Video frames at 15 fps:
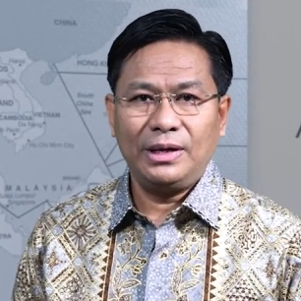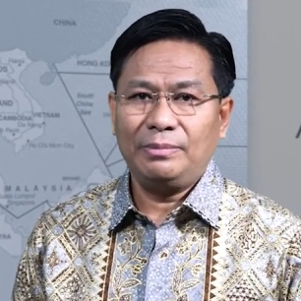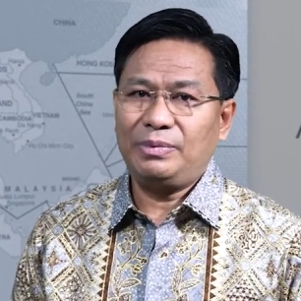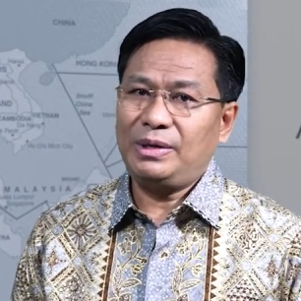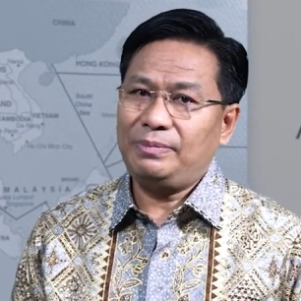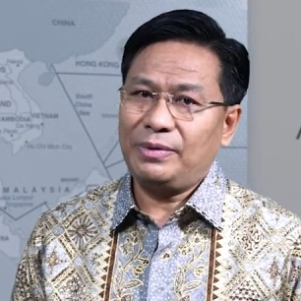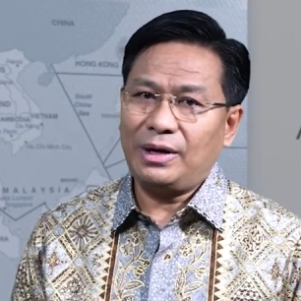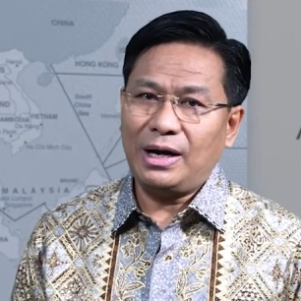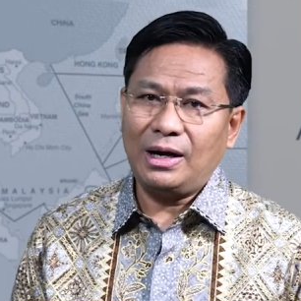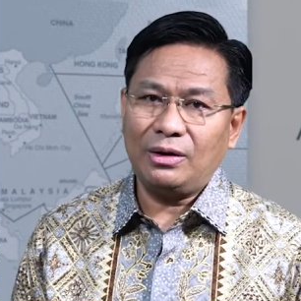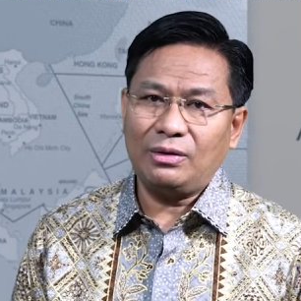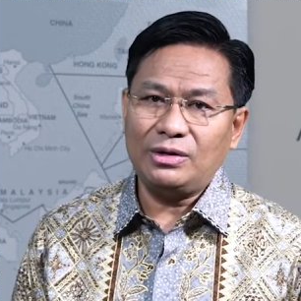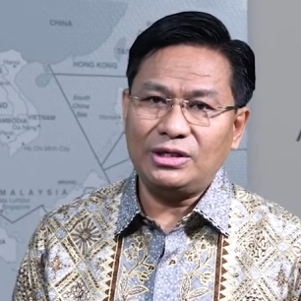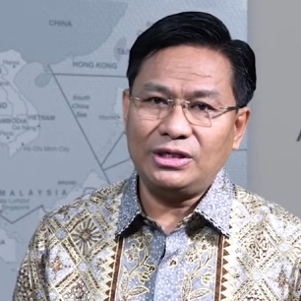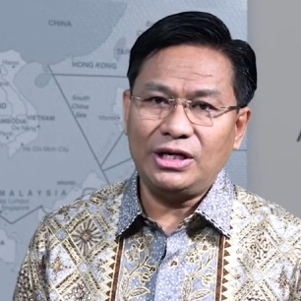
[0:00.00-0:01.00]
People are
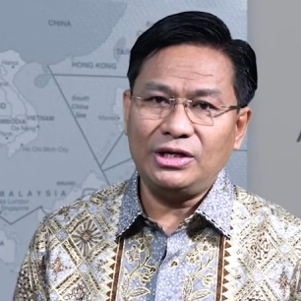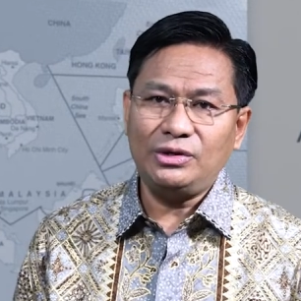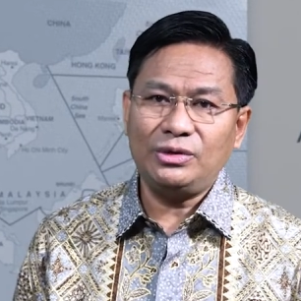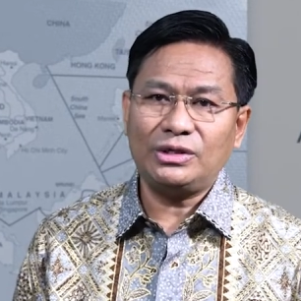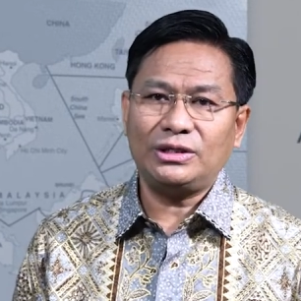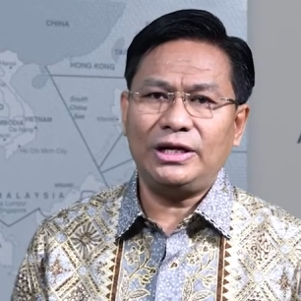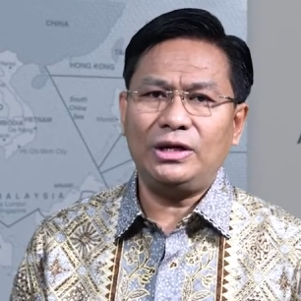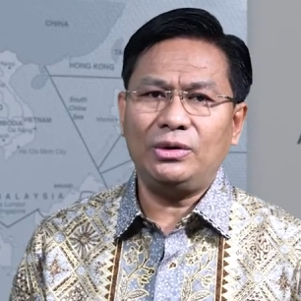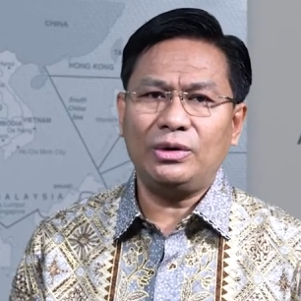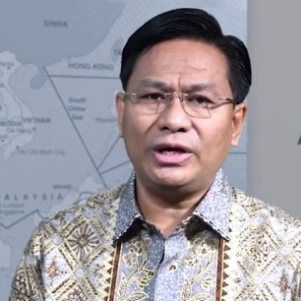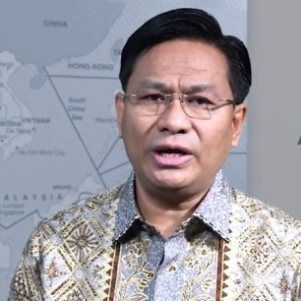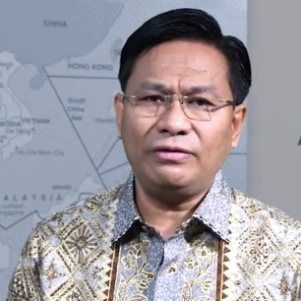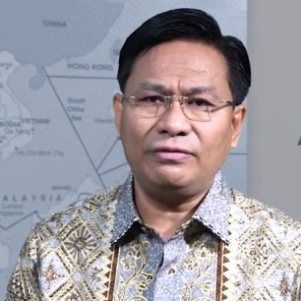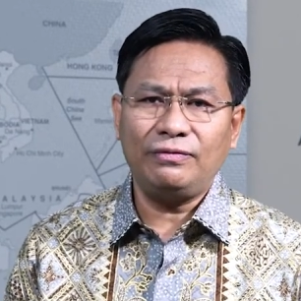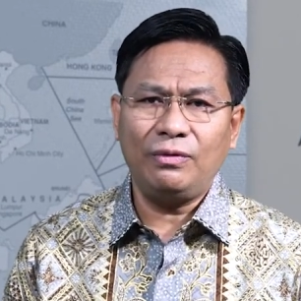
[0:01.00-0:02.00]
continuously
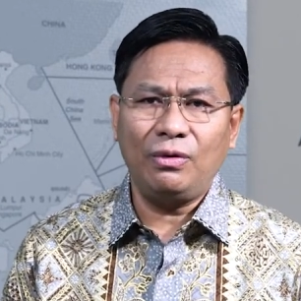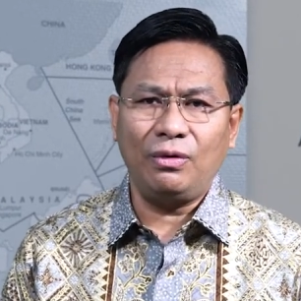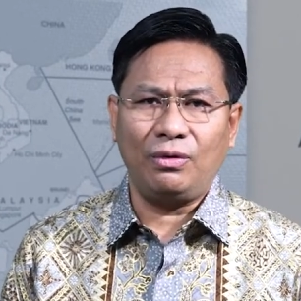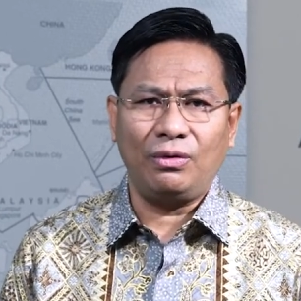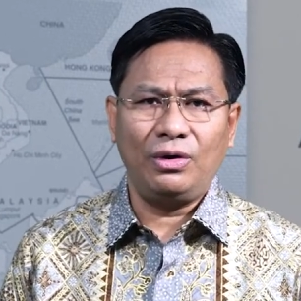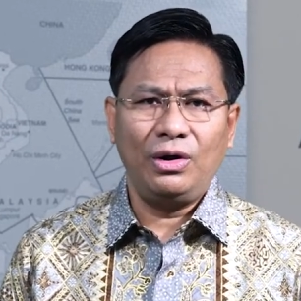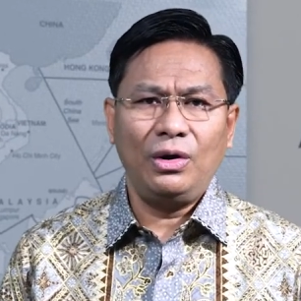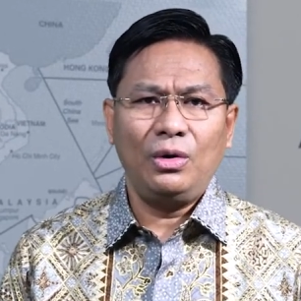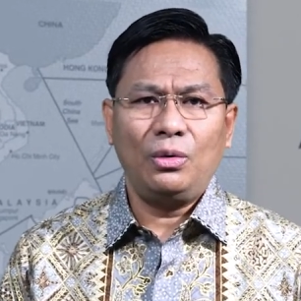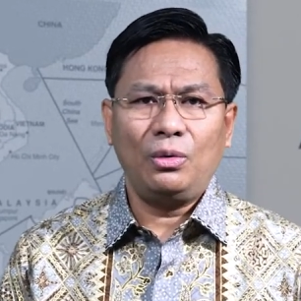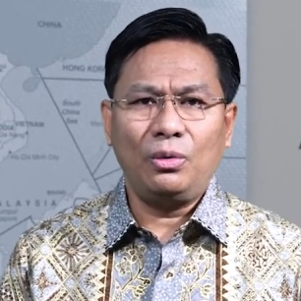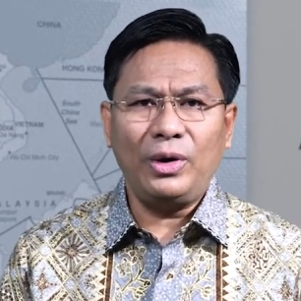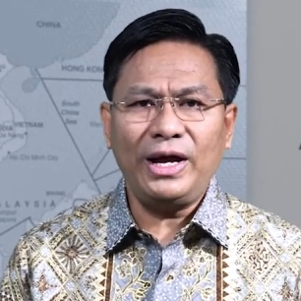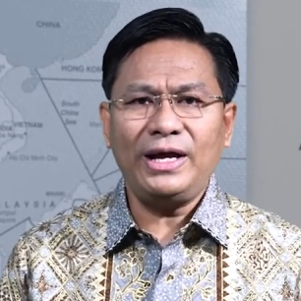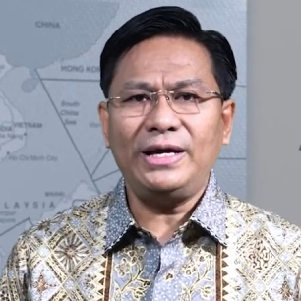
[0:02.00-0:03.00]
looking for
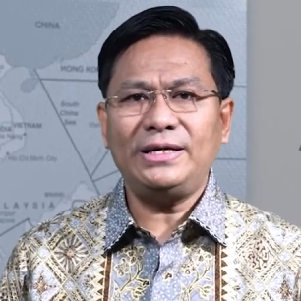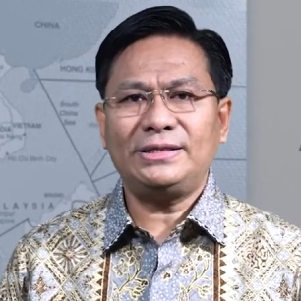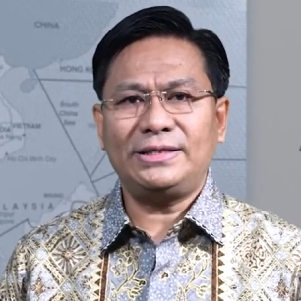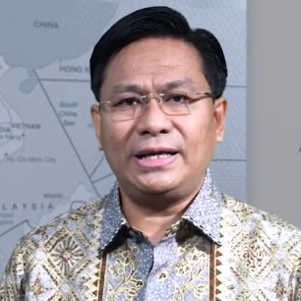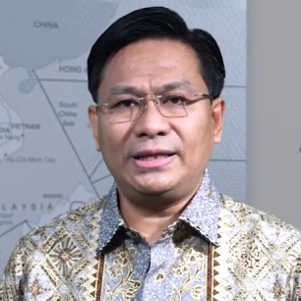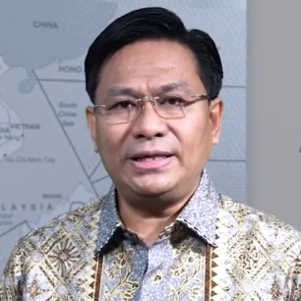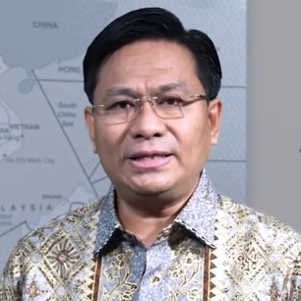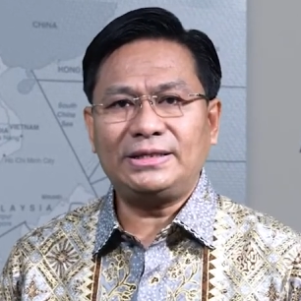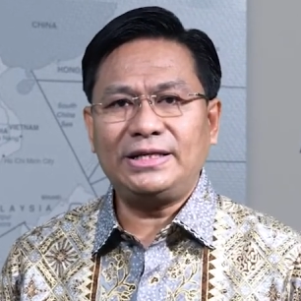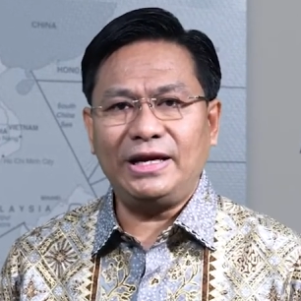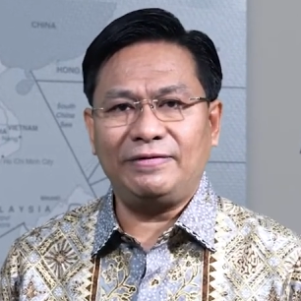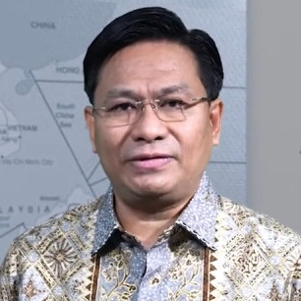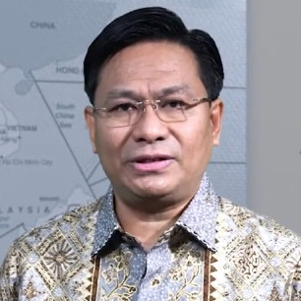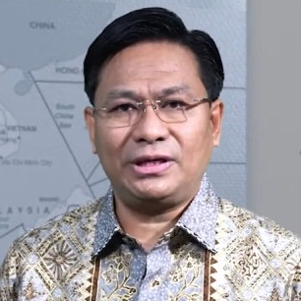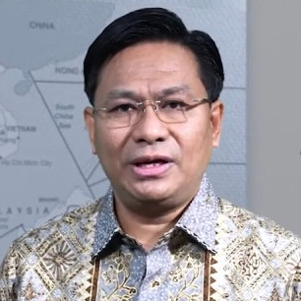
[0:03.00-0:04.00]
ways that these
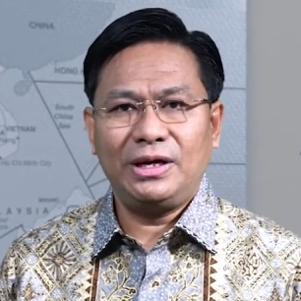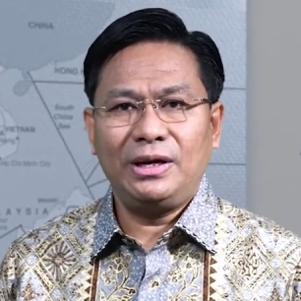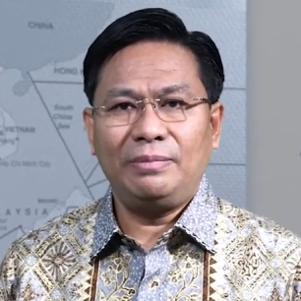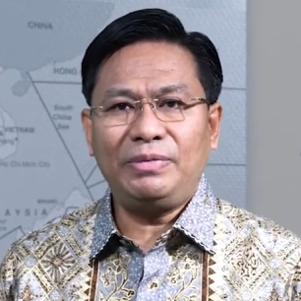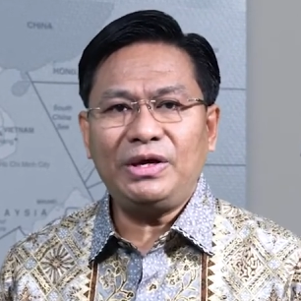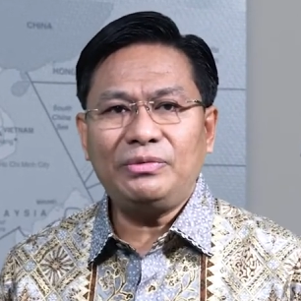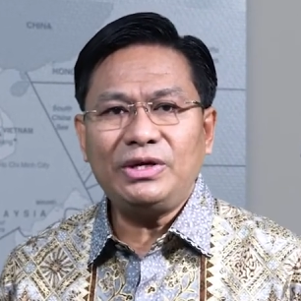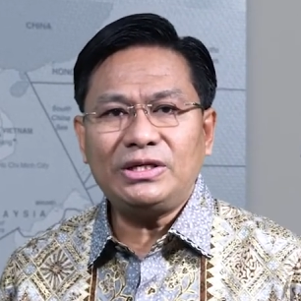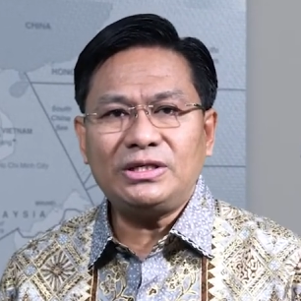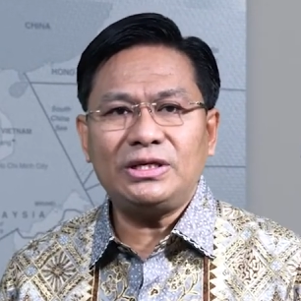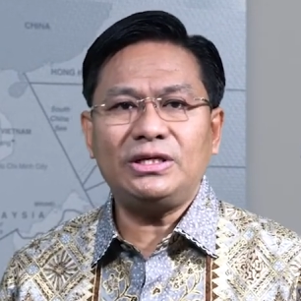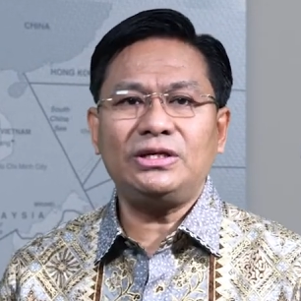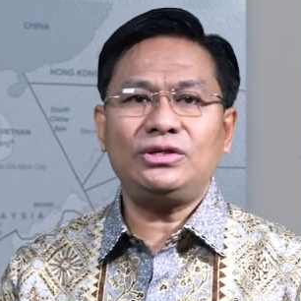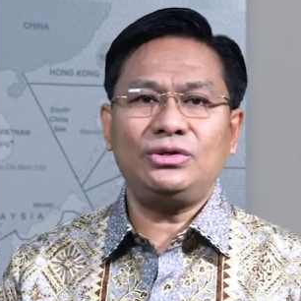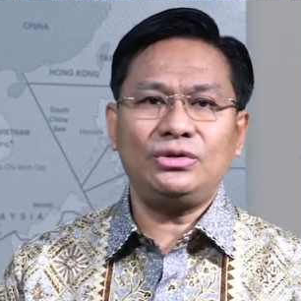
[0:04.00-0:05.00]
gifts be
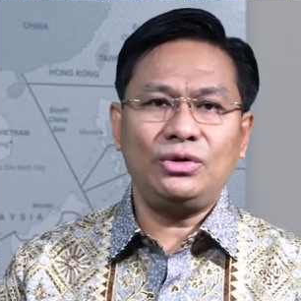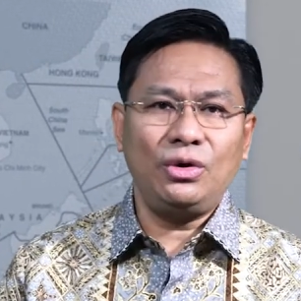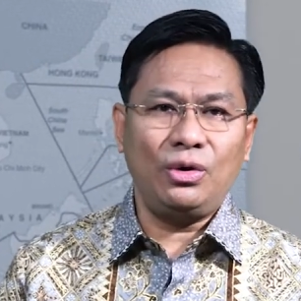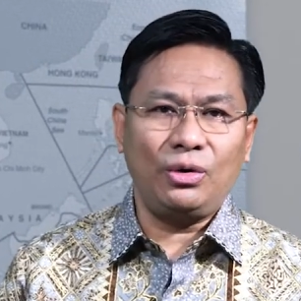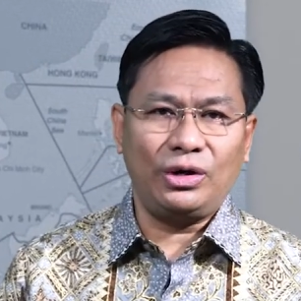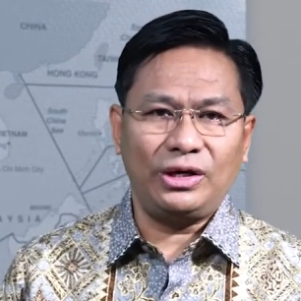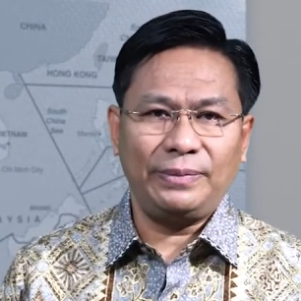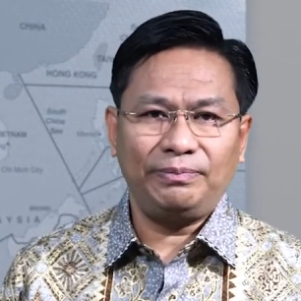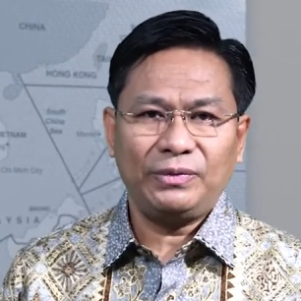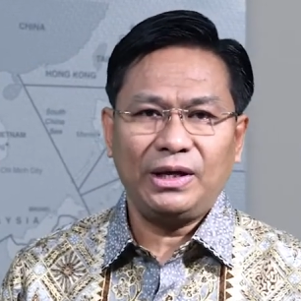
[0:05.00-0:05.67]
returned to God